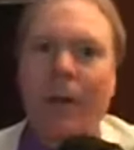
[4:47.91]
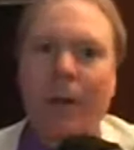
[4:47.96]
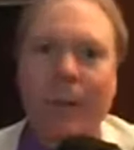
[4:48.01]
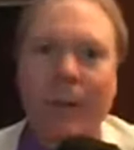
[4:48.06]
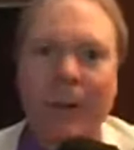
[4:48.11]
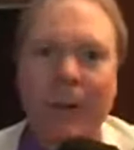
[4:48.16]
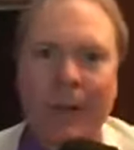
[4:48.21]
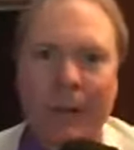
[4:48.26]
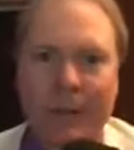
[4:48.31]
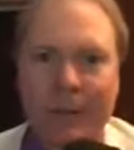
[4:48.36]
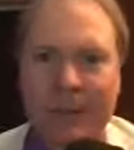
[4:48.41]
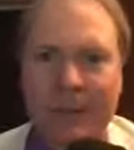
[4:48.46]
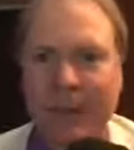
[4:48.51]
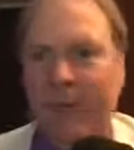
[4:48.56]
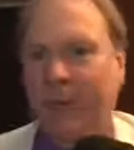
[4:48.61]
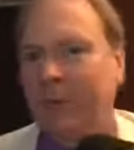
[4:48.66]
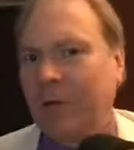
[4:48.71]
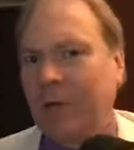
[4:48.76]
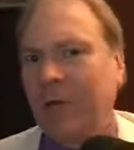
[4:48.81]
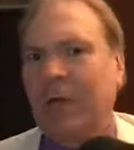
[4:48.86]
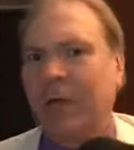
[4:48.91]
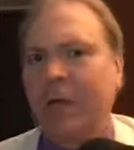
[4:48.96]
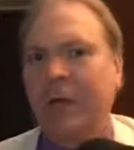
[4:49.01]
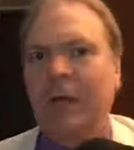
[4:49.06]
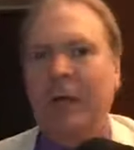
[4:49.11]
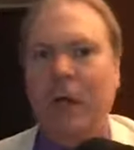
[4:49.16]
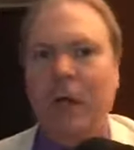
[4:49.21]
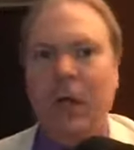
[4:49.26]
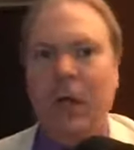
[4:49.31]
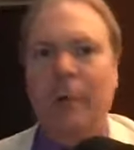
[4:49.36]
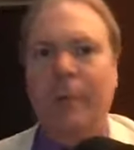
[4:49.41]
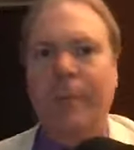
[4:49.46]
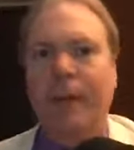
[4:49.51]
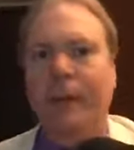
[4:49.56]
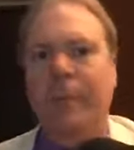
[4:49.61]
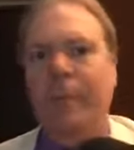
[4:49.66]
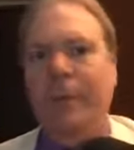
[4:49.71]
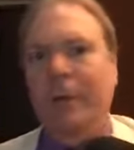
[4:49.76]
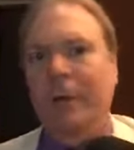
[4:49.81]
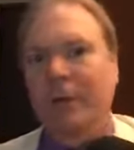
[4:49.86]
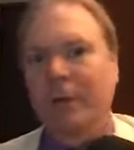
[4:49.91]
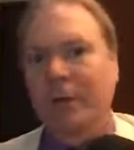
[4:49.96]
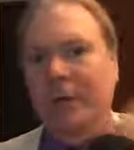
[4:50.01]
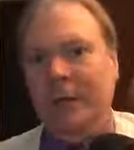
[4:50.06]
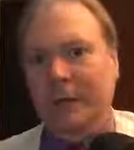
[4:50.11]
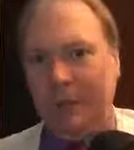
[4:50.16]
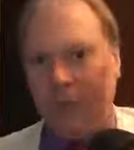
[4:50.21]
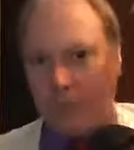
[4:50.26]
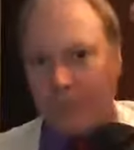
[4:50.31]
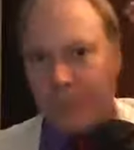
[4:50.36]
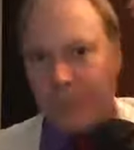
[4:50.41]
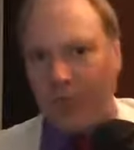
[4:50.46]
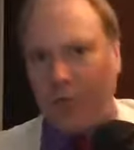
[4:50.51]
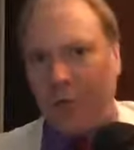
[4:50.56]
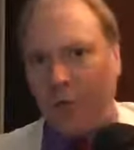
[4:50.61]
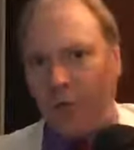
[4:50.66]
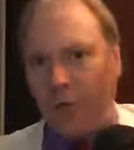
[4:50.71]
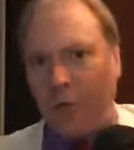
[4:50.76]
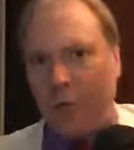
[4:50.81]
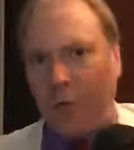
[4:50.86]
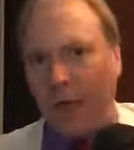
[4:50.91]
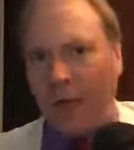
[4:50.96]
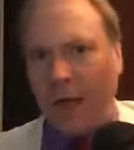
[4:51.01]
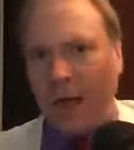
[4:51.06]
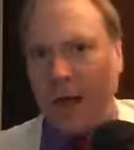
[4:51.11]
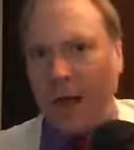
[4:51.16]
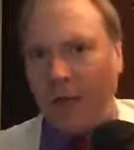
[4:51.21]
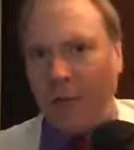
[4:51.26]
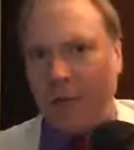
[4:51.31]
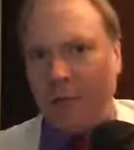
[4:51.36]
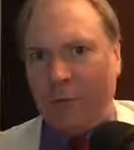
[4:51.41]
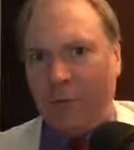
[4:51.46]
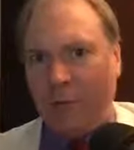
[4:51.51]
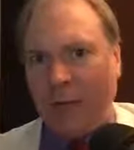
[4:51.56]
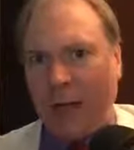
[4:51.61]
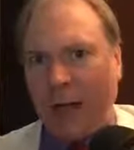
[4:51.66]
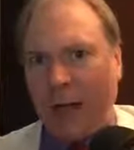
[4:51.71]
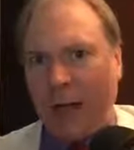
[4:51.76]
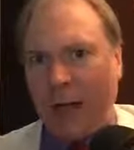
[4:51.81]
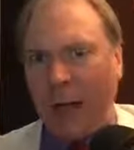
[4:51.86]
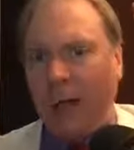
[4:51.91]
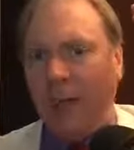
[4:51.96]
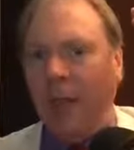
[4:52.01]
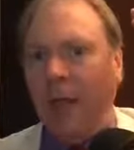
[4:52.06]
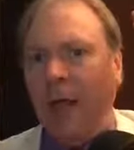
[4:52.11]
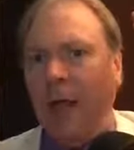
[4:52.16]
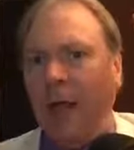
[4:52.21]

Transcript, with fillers: But in this case, yeah, think car bumper. It's like a sponge on the outside,